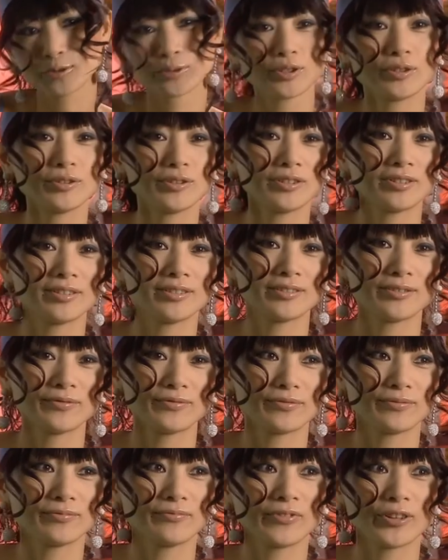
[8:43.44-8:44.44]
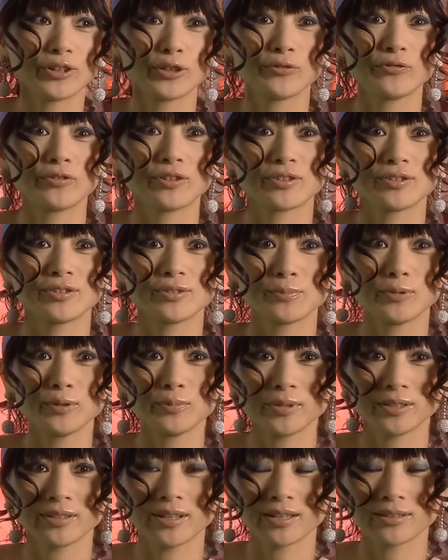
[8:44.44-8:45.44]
know her in the very first moment.